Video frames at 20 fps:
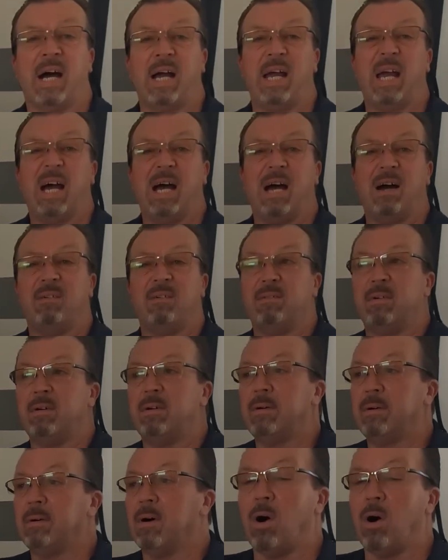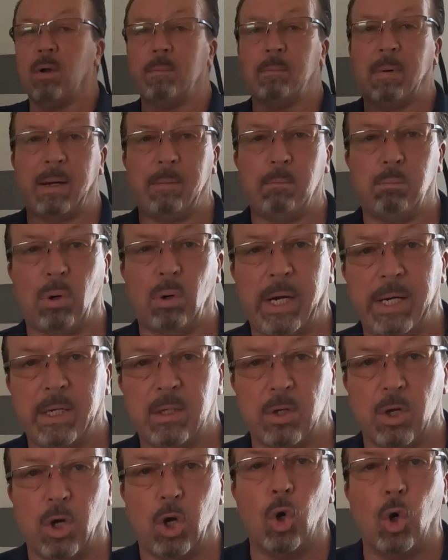I have on my
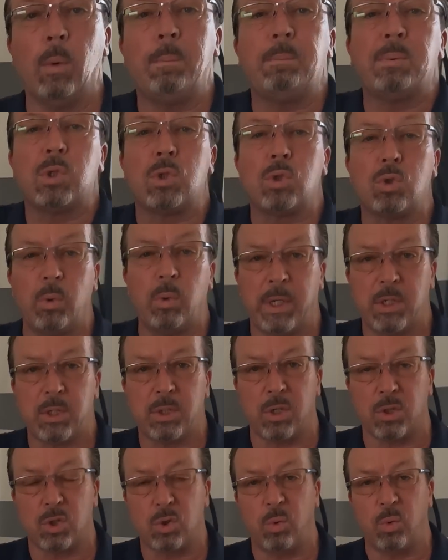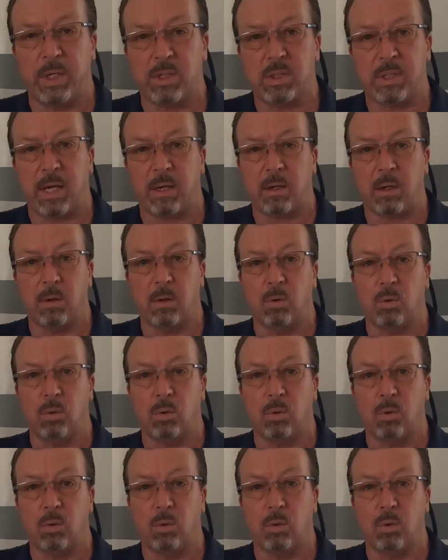brake the oops switch, the switch that